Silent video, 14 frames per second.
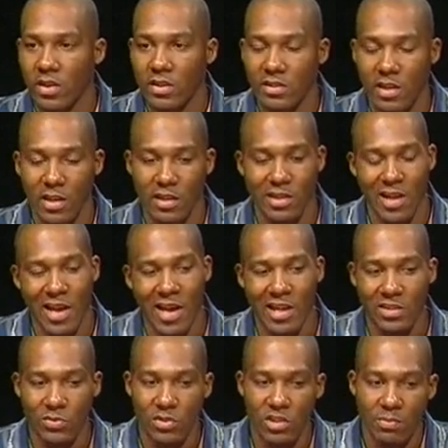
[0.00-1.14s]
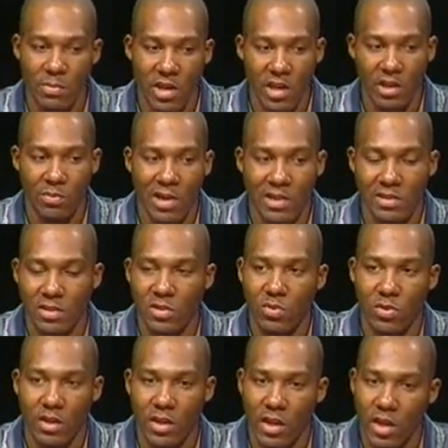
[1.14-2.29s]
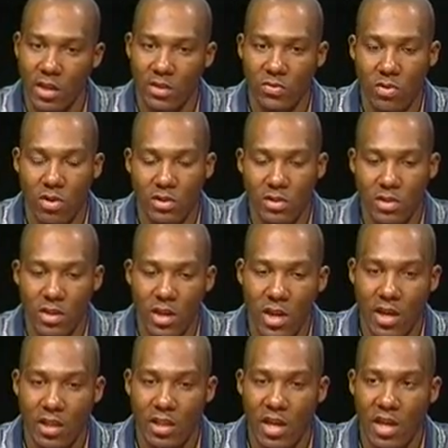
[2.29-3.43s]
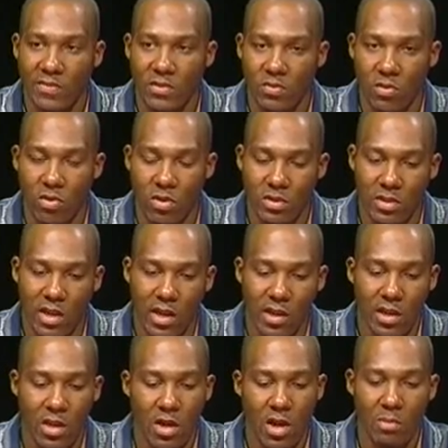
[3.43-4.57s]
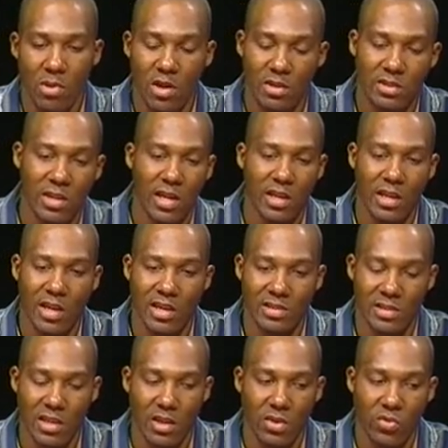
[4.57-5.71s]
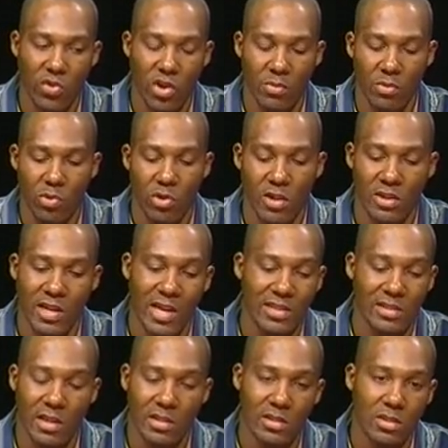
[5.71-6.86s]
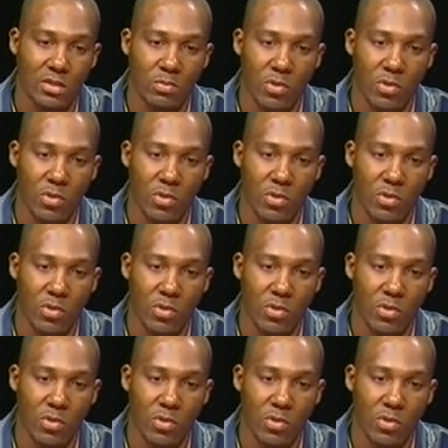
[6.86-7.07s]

That's like the highest respect basically you can get as far as in gang life, as far as like amongst like I say Crip organizations.